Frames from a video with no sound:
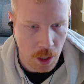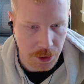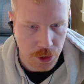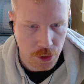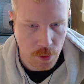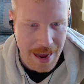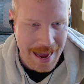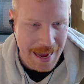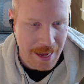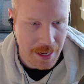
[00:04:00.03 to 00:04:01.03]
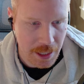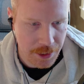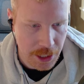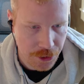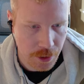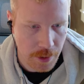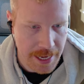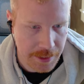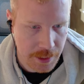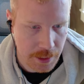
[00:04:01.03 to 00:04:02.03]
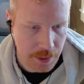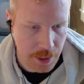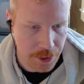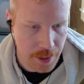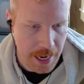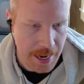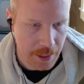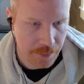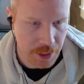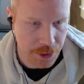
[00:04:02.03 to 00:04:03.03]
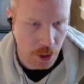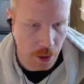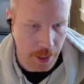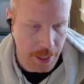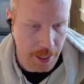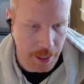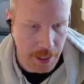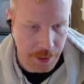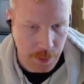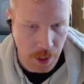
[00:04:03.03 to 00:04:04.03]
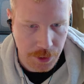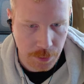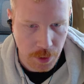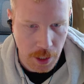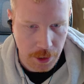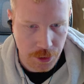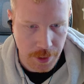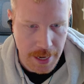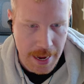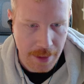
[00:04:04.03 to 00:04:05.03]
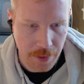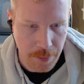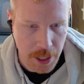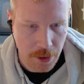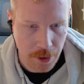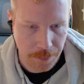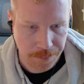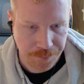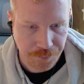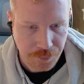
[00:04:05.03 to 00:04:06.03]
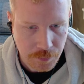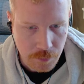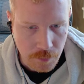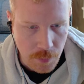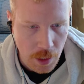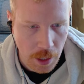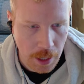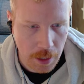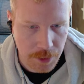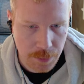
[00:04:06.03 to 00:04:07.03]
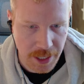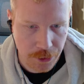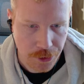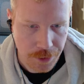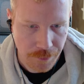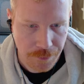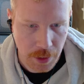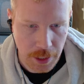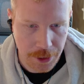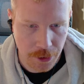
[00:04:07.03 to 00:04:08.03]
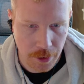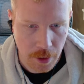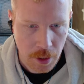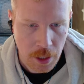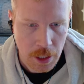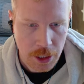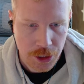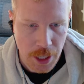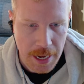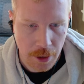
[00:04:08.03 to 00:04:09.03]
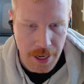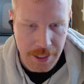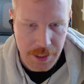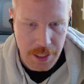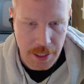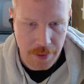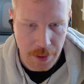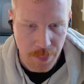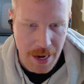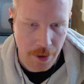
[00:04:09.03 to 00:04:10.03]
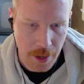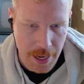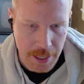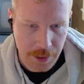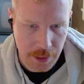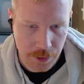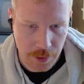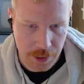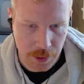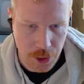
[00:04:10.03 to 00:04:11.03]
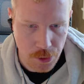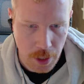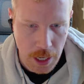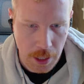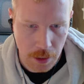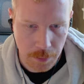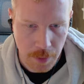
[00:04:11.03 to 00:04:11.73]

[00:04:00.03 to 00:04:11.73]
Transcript: to add additional ASINs that you're not actively targeting in sponsored products, you can add them here. Just make sure you fill in your child ASIN and then parent ASIN. So this is a new column